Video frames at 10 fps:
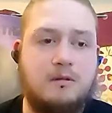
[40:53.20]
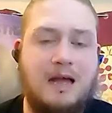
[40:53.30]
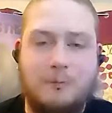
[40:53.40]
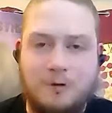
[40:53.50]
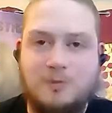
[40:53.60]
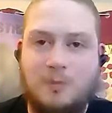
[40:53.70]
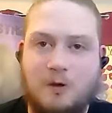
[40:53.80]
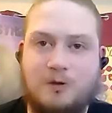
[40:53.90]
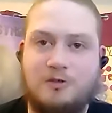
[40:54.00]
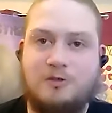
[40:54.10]
that
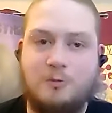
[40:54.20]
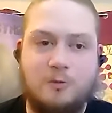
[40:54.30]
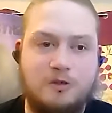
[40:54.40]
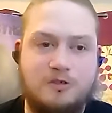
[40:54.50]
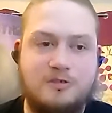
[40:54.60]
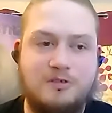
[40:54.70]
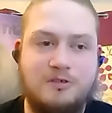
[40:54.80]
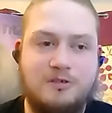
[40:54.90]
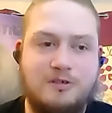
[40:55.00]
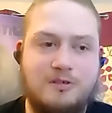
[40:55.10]
response was
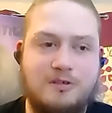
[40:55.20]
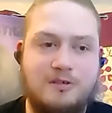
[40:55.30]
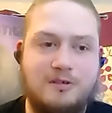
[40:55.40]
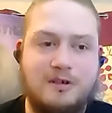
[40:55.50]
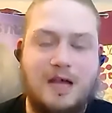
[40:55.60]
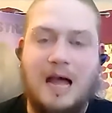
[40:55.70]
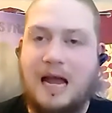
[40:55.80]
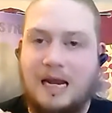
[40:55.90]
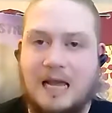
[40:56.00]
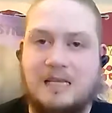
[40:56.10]
a
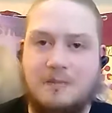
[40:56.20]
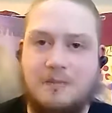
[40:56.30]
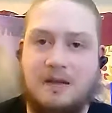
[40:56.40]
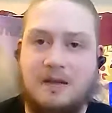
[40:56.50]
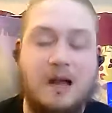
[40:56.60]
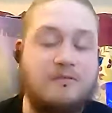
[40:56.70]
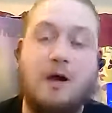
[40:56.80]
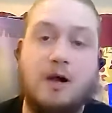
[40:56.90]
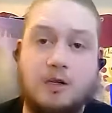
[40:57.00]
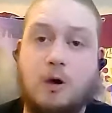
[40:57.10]
highlight to me of how
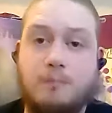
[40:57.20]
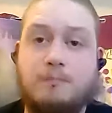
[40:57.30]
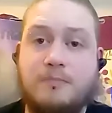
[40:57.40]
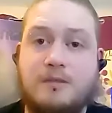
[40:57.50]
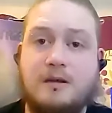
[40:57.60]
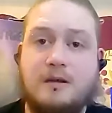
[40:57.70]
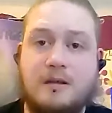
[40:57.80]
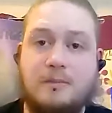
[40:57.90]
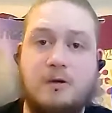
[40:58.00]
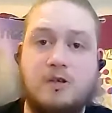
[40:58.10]
far I'd come.
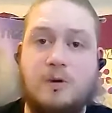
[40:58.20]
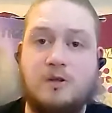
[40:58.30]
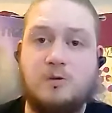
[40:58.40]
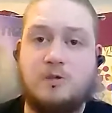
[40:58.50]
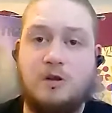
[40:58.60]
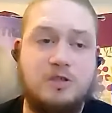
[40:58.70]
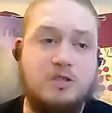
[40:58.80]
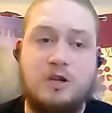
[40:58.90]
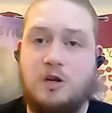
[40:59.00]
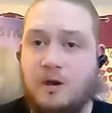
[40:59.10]
That my response was not
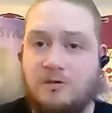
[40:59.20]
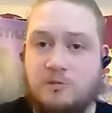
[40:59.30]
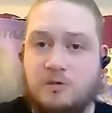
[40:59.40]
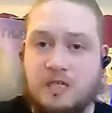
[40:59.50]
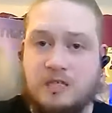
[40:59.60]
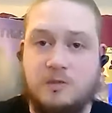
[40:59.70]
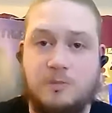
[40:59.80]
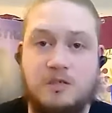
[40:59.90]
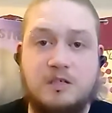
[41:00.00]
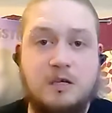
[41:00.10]
to turn away from Jesus,
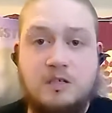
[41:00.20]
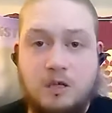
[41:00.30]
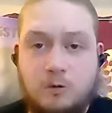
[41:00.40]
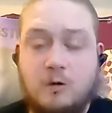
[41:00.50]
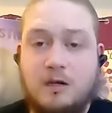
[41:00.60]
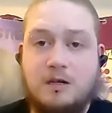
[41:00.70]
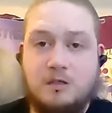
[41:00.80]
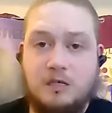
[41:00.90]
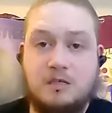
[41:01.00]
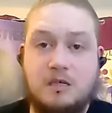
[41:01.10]
but to turn to
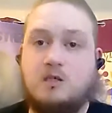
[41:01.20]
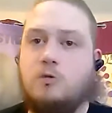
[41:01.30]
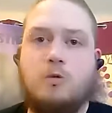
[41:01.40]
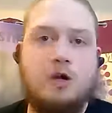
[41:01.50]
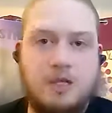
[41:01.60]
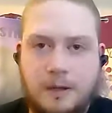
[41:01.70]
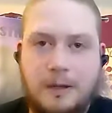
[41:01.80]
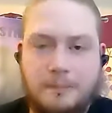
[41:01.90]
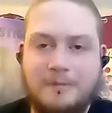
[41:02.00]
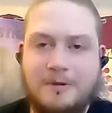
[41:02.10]
Jesus and to worship
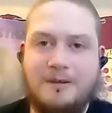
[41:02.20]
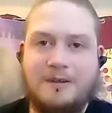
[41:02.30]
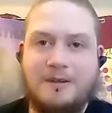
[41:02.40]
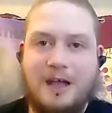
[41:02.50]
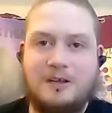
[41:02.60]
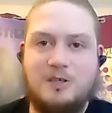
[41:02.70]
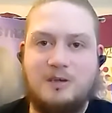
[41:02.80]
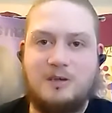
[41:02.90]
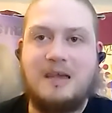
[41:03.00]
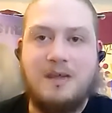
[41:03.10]
Him and
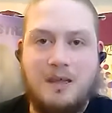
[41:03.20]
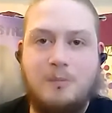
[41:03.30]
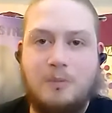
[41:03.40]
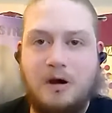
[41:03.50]
to give Him